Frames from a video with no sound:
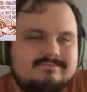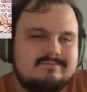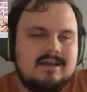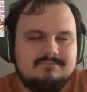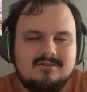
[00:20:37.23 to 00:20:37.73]

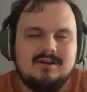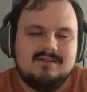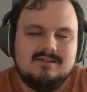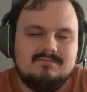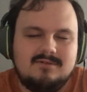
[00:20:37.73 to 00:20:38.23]
I probably
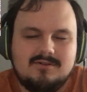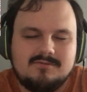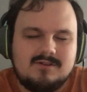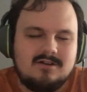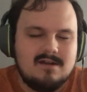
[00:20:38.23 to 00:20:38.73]
did both
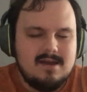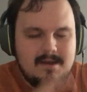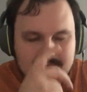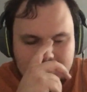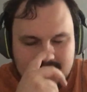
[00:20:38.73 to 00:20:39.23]
wrong.
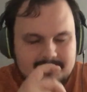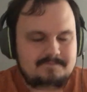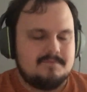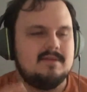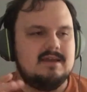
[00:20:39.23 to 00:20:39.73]
But,
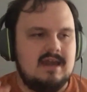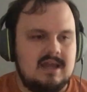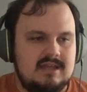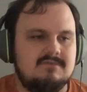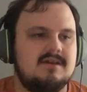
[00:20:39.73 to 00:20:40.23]

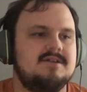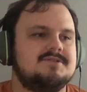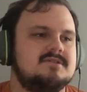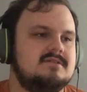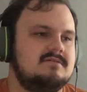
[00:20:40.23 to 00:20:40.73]

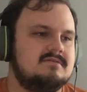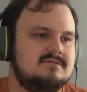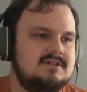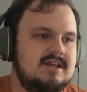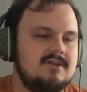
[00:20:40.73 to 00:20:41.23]
anyways,
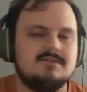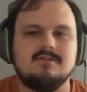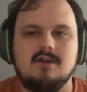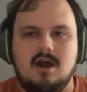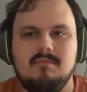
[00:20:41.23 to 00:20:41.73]
you hear
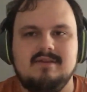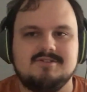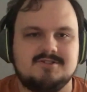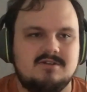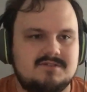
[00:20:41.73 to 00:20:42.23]
her humming to
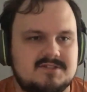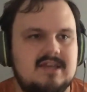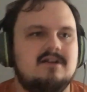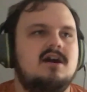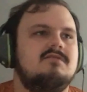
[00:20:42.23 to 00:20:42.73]
start this
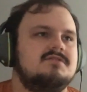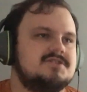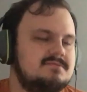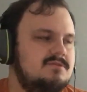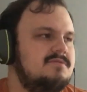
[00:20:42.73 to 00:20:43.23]
thing off with a
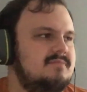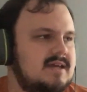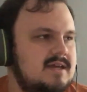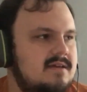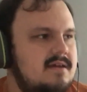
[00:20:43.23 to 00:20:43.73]
smooth
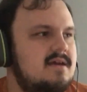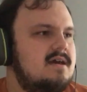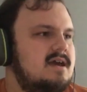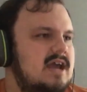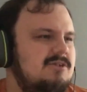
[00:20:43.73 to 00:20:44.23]
beat.
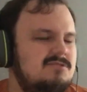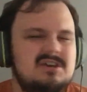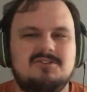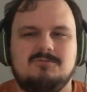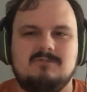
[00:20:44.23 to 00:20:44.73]
And
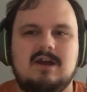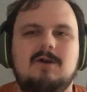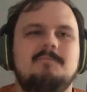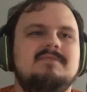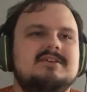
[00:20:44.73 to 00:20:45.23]
really
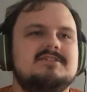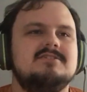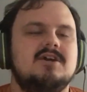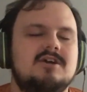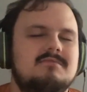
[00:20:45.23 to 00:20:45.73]
throughout, this
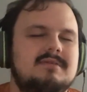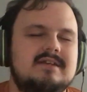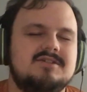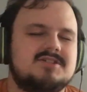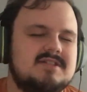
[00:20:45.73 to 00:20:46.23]
entire
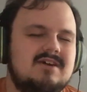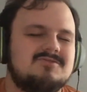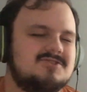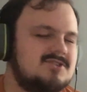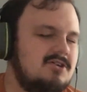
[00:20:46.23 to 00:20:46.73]
beat just
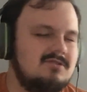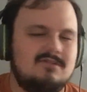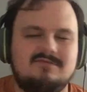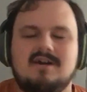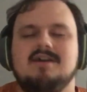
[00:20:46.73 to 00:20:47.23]
sounds so
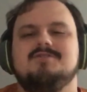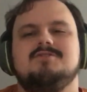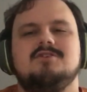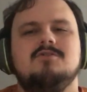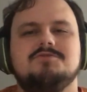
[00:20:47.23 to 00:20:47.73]
lo-fi,
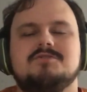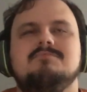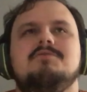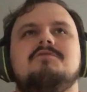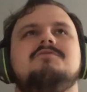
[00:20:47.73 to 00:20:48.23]
so
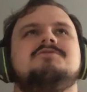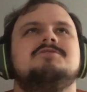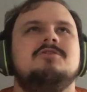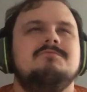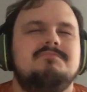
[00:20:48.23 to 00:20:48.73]
smooth,
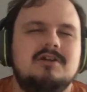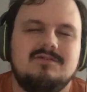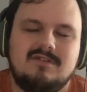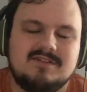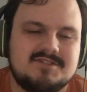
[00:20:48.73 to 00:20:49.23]
so
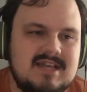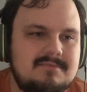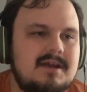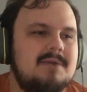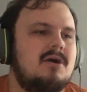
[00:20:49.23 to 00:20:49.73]
beautiful at the same time.